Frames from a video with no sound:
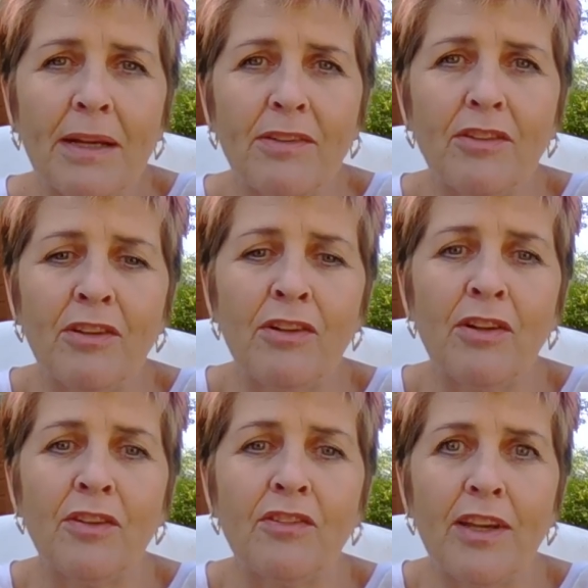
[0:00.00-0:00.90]
pattern and
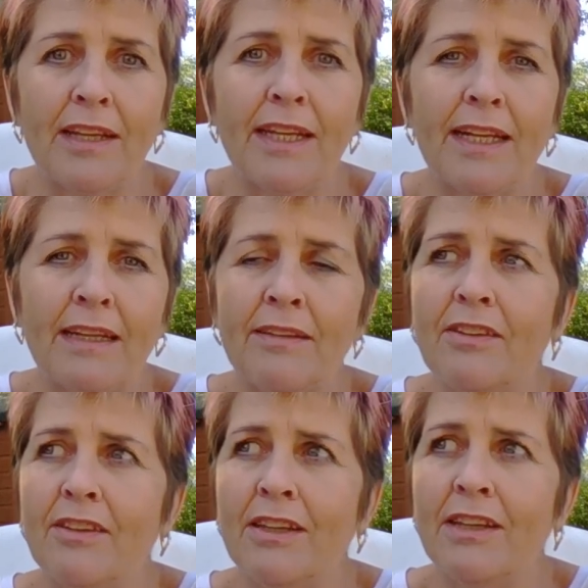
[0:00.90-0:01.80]
all the
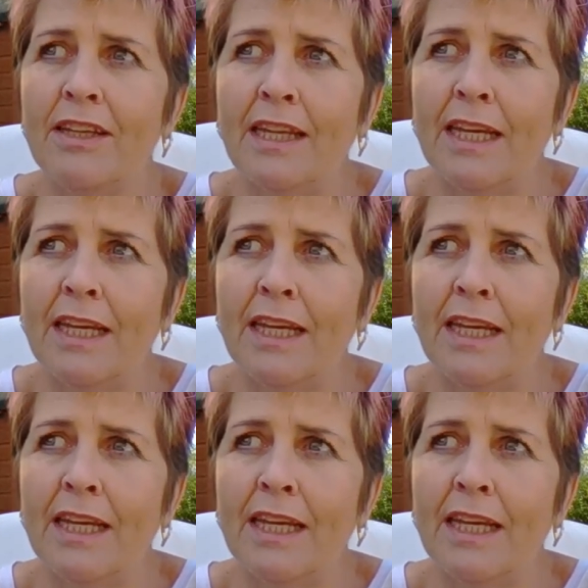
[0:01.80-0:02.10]
technicality